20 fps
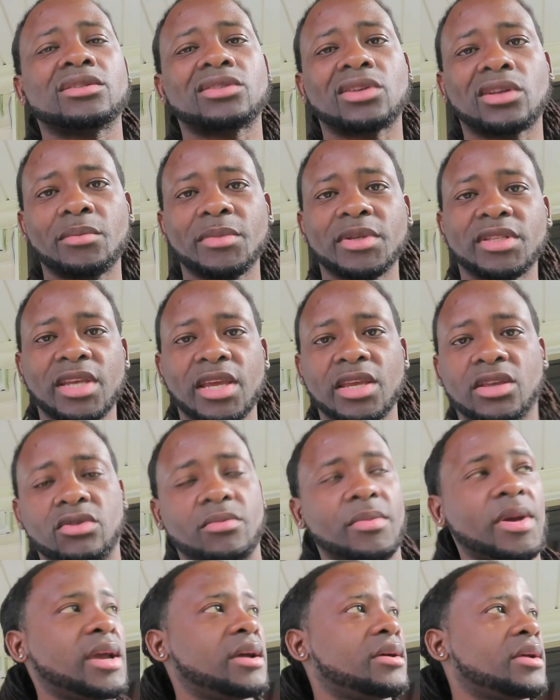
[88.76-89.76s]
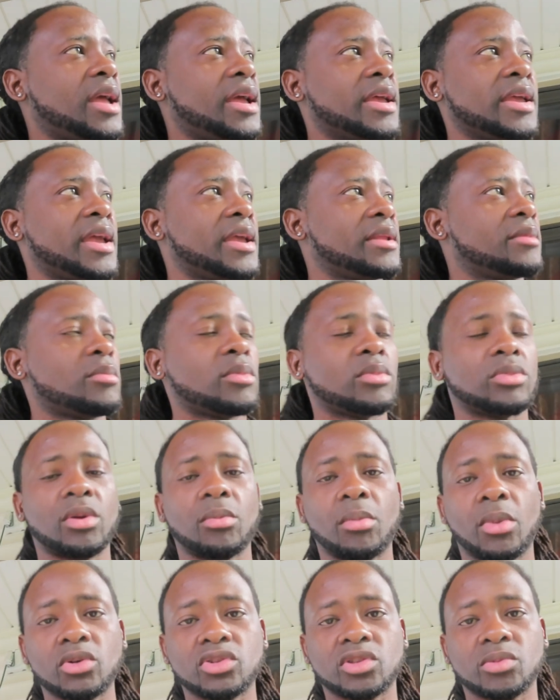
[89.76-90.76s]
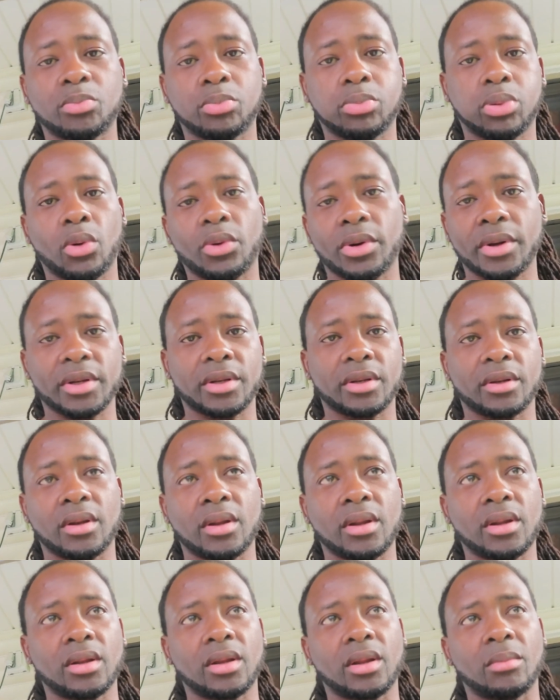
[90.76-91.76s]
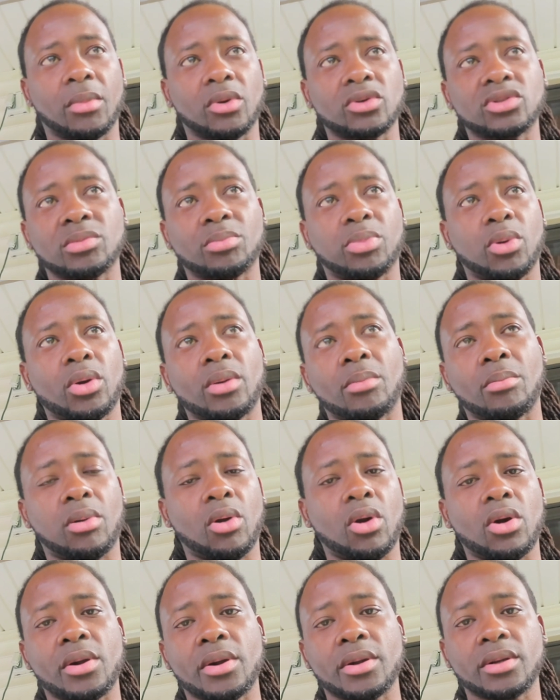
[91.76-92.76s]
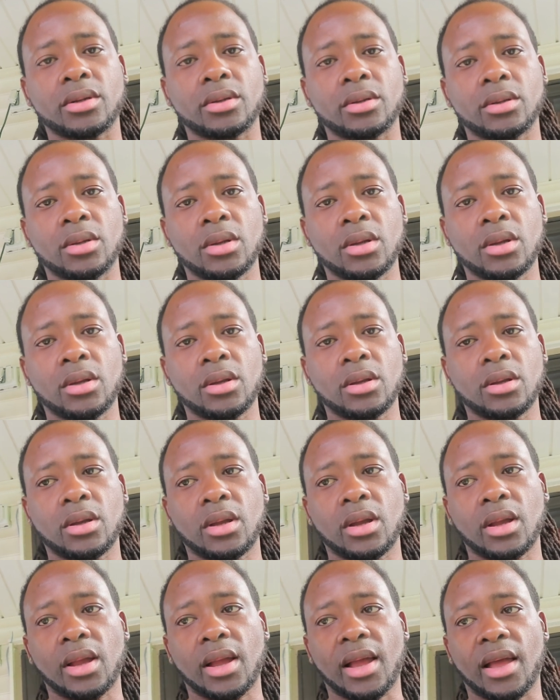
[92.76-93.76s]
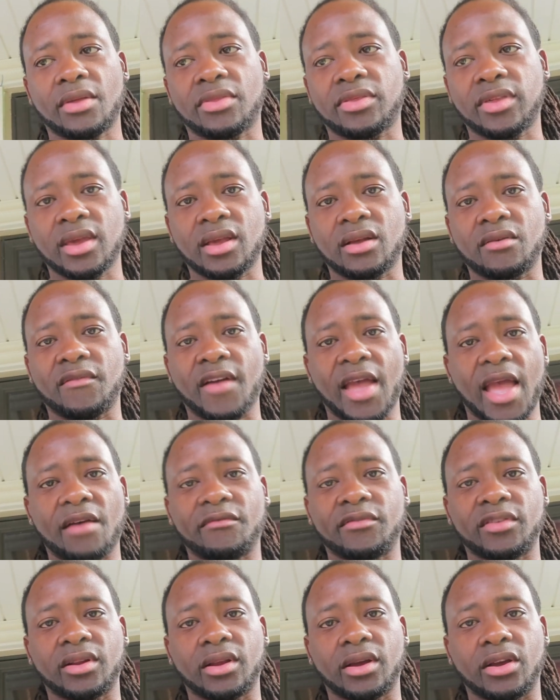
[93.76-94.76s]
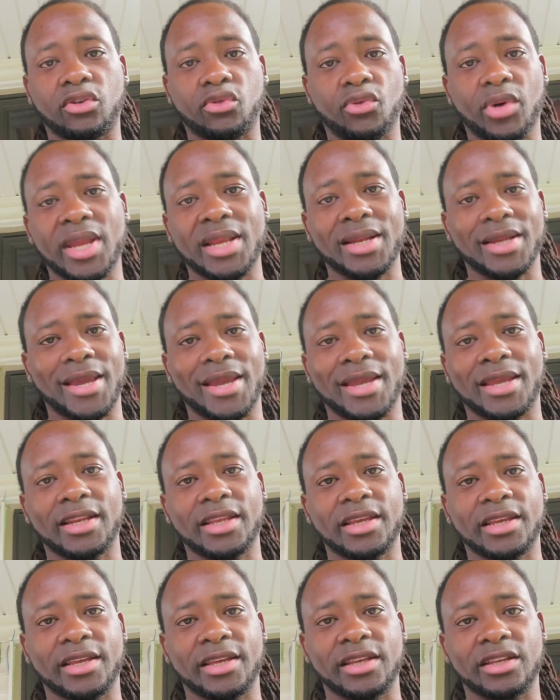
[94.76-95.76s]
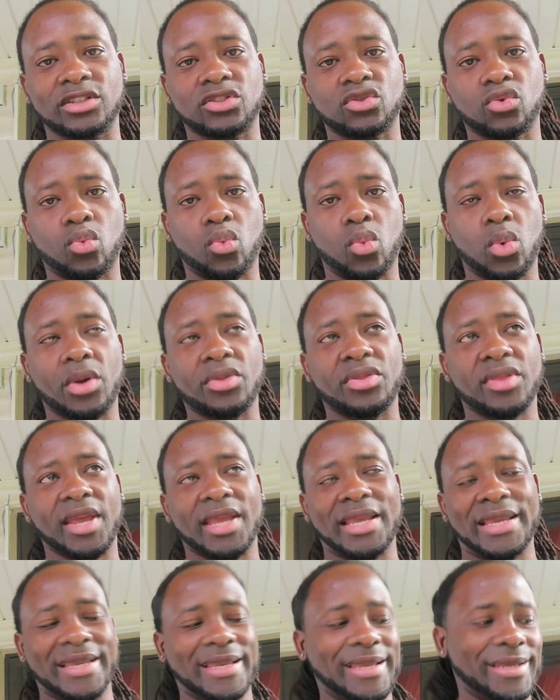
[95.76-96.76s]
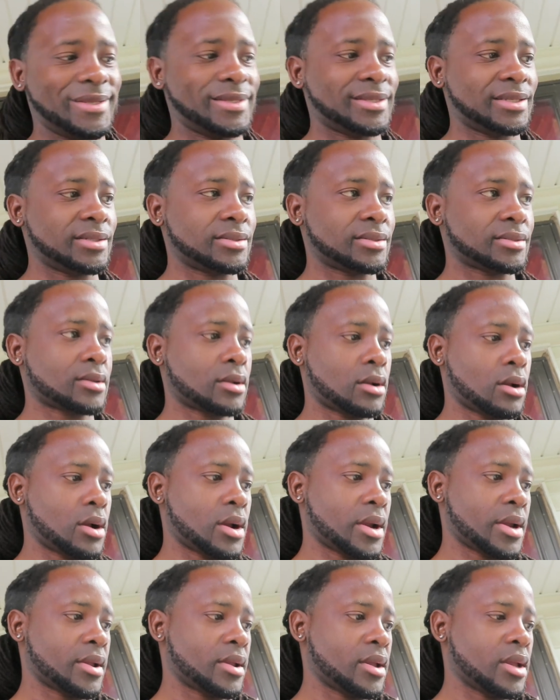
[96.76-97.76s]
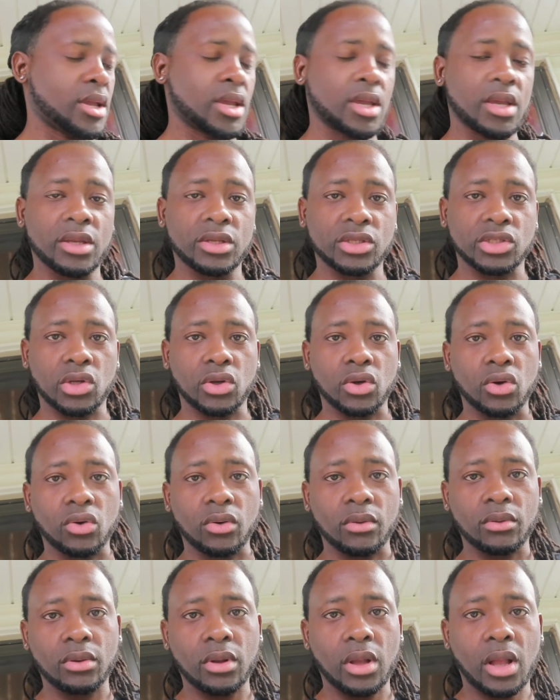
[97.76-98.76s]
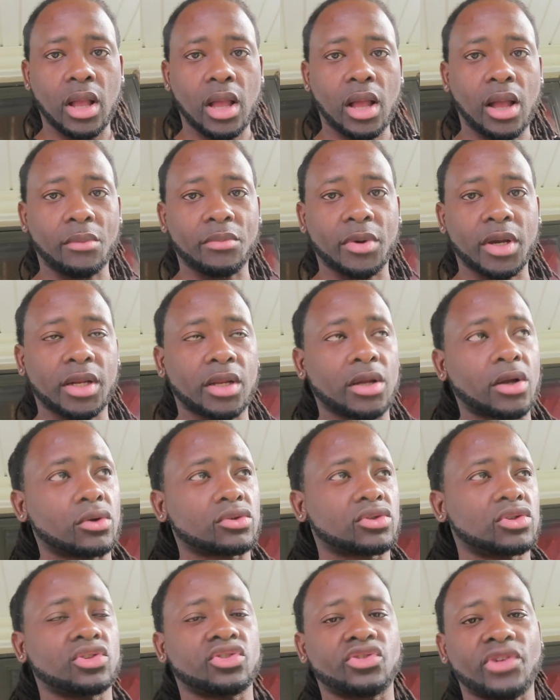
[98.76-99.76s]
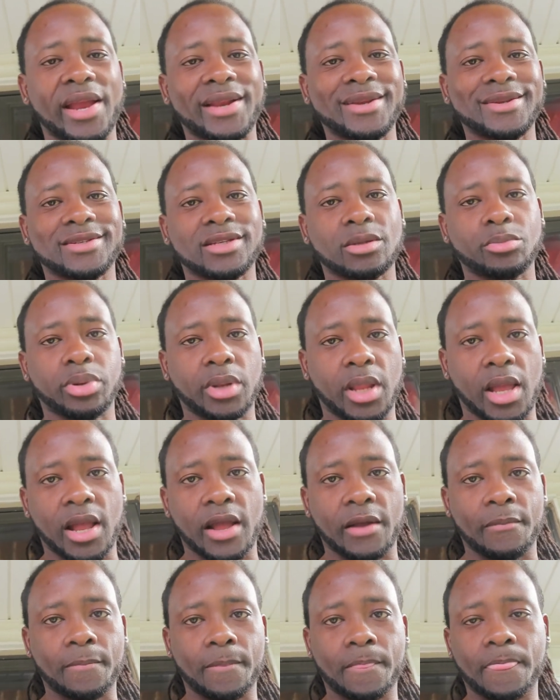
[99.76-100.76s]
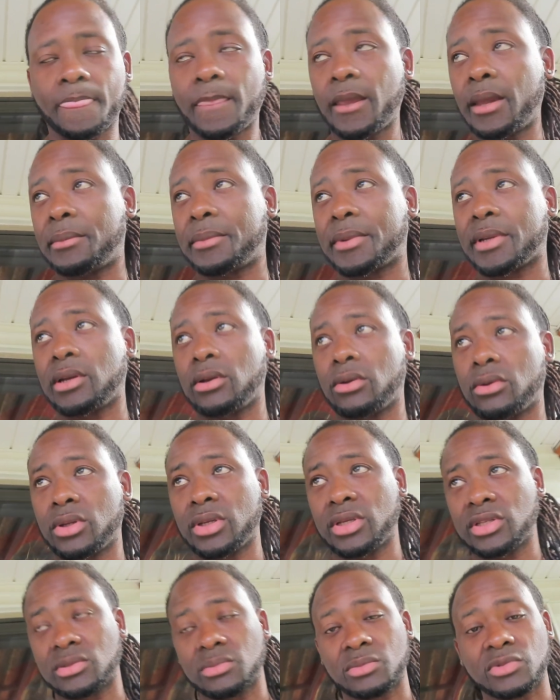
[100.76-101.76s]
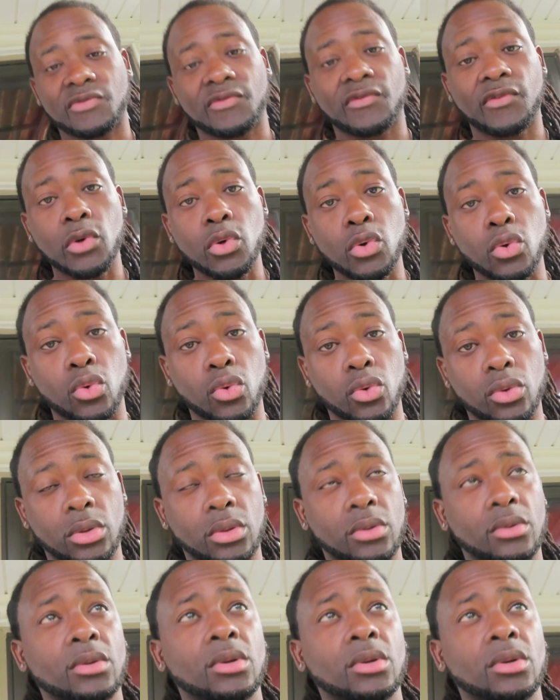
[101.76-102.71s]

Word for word: so let me take you, man. Hey, the most important, the most important part, I think, of having a Great Dane is what they eat. All right. So I'm gonna go to Tractor Supply, and I'm gonna get some food